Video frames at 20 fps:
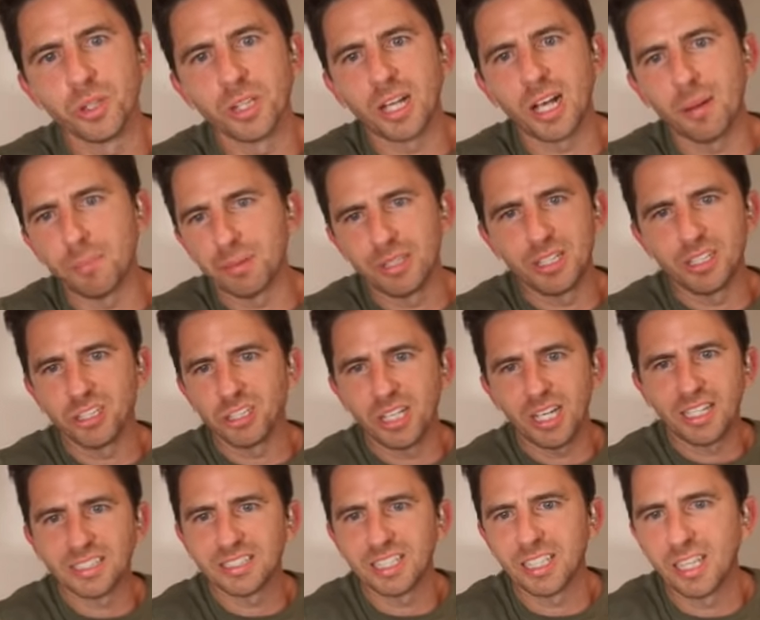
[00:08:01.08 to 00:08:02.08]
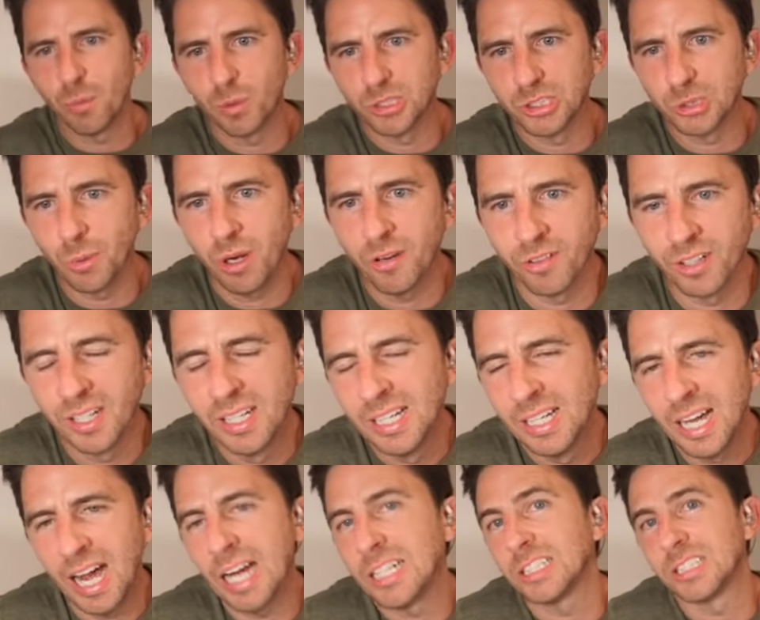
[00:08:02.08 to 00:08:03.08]
the competition. I'm not saying that whatsoever.
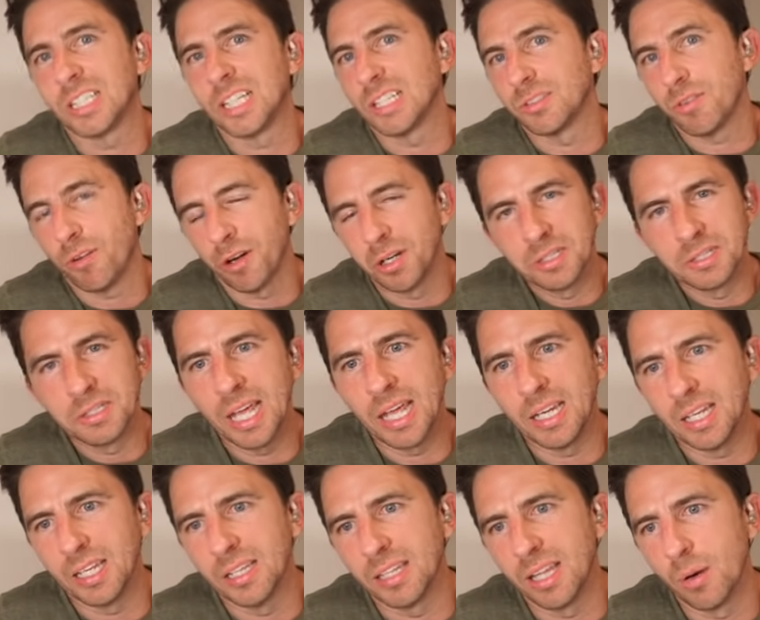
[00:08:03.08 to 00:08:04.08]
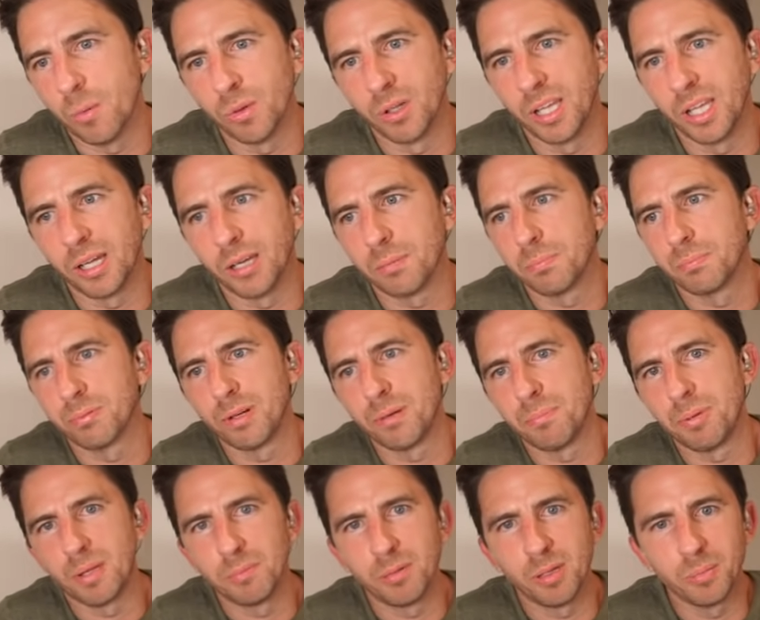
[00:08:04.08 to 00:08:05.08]
I just think it's very dated that we're like
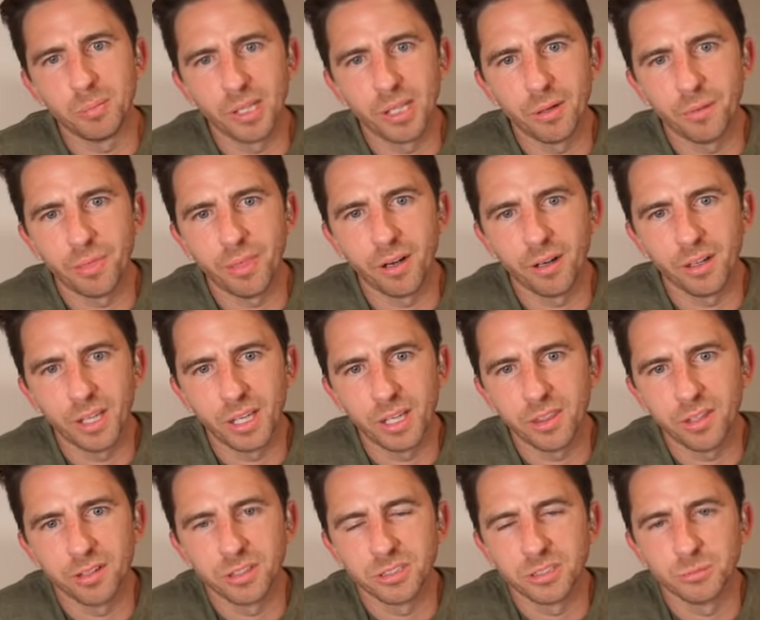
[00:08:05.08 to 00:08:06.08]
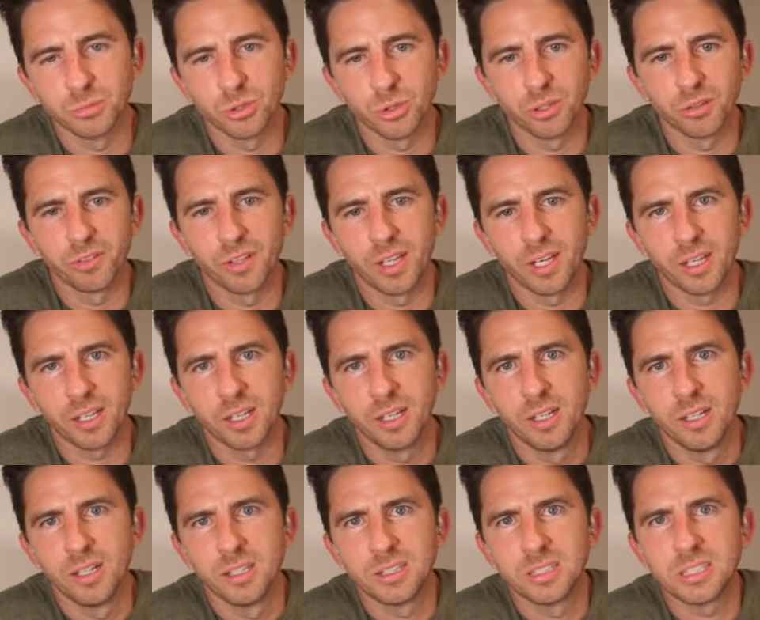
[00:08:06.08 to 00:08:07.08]
primping people out there like they're in some sort of like
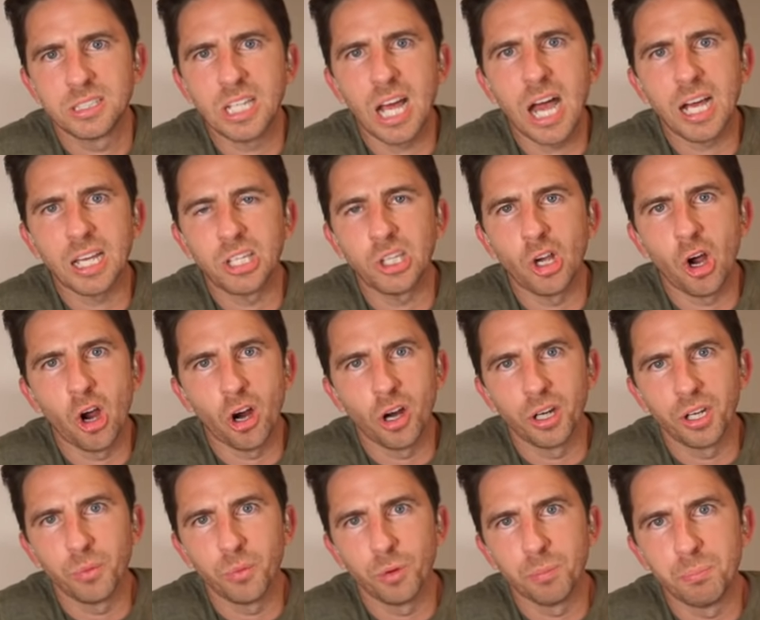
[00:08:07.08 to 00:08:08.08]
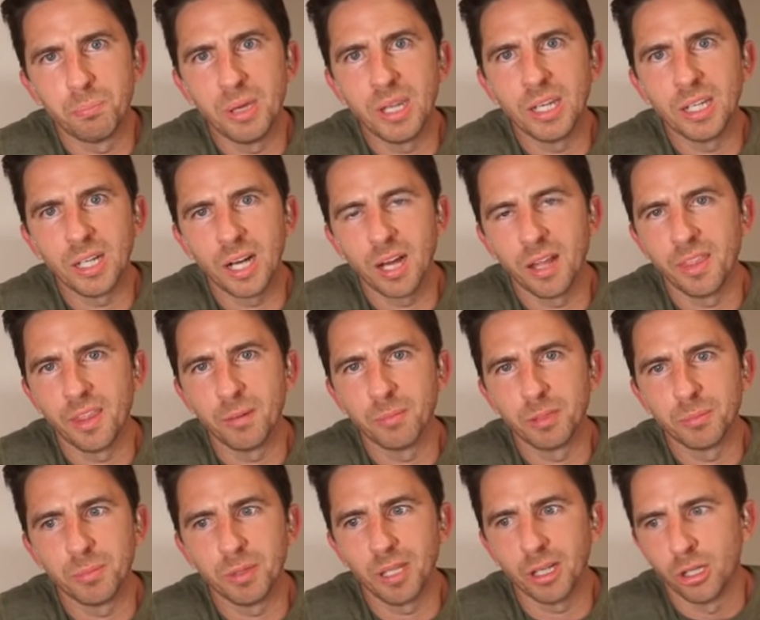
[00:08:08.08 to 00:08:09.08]
stockyard and we're bidding on them
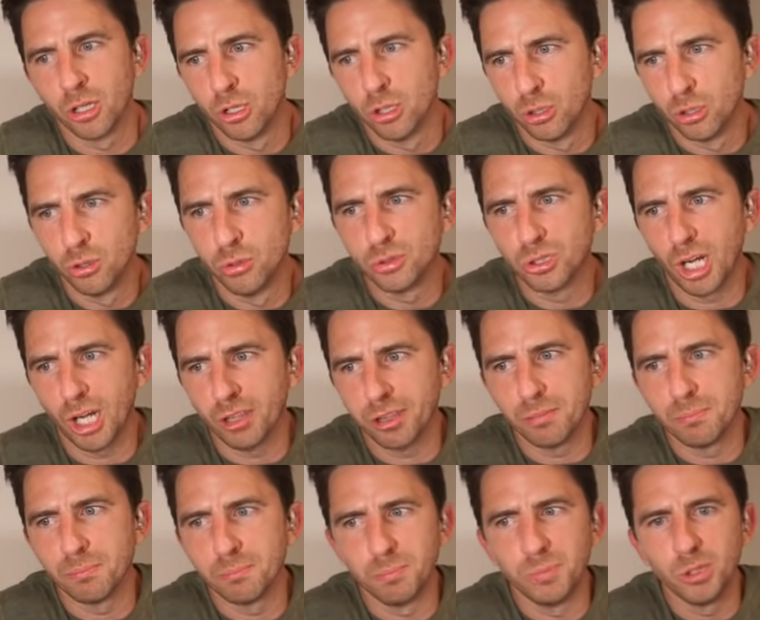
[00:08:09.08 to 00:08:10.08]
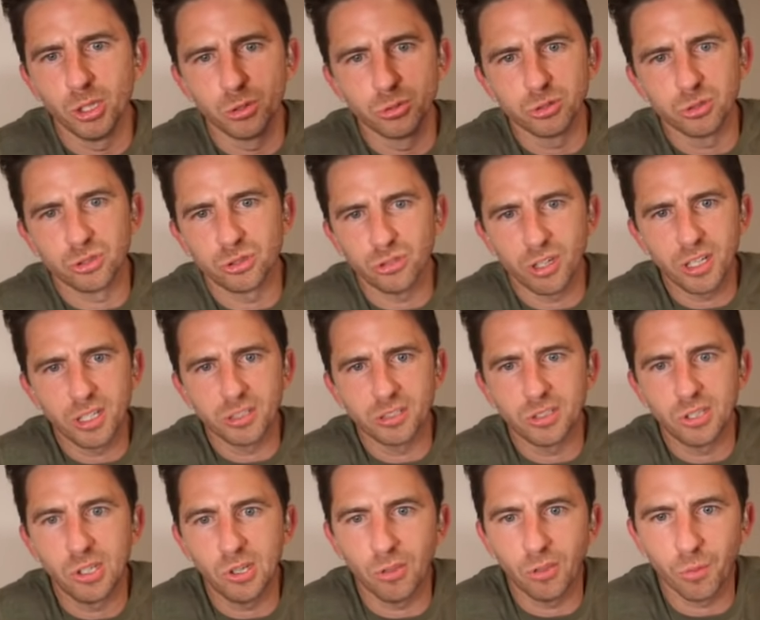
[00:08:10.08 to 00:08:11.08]
to be like, who's got the, you know, straightest
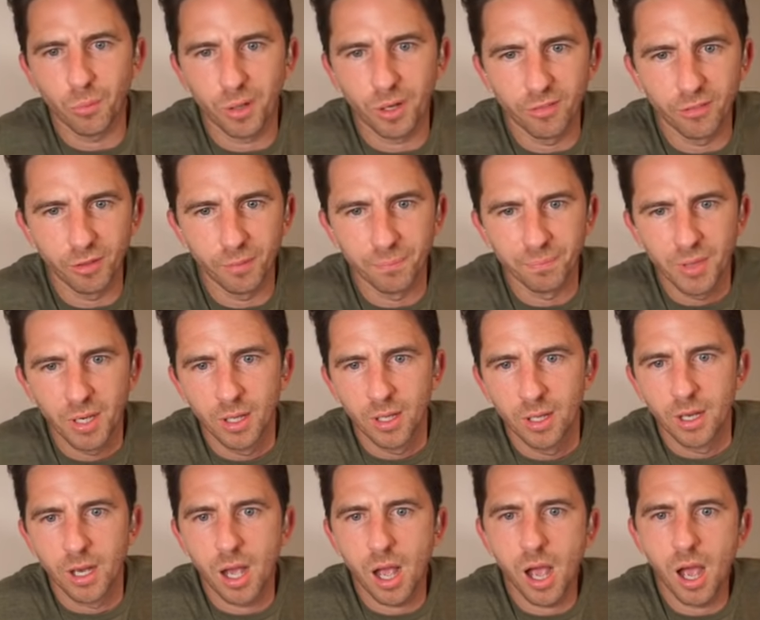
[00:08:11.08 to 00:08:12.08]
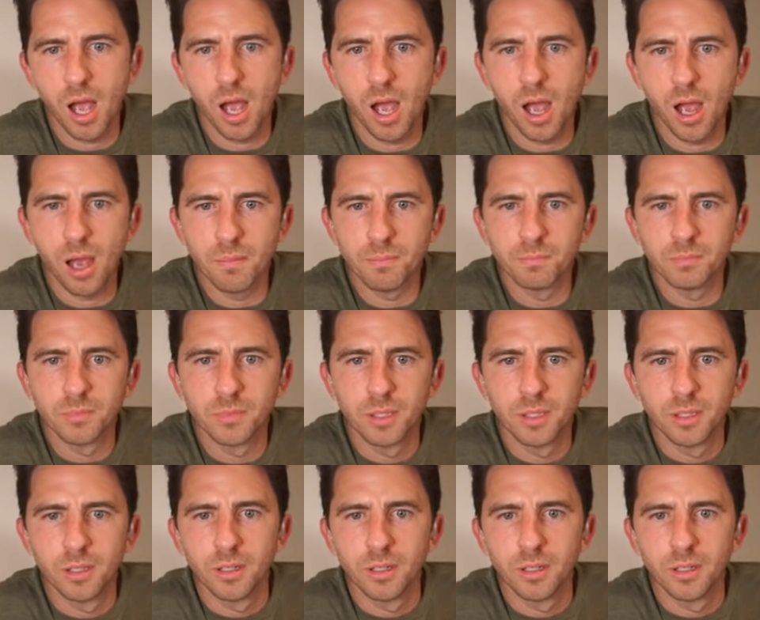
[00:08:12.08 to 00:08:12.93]
teeth or whatever. Um...